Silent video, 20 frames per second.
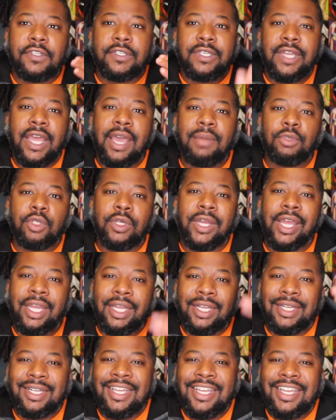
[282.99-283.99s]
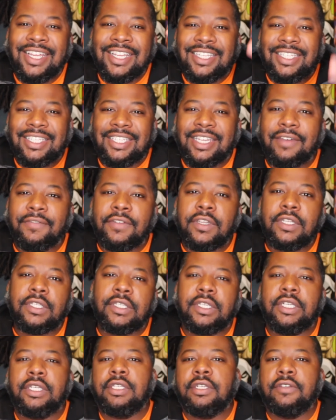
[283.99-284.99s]
the Snapdragon
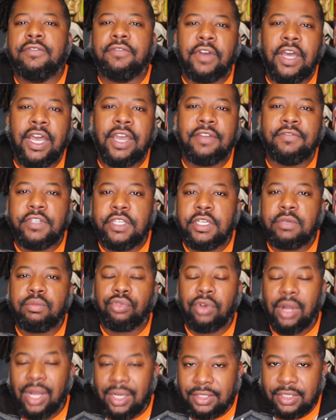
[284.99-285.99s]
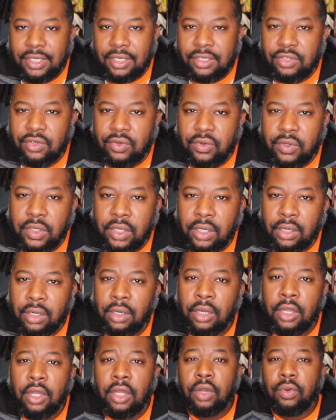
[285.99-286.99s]
765G processor in
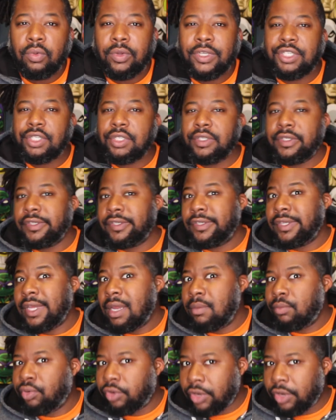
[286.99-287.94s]
there, which is the same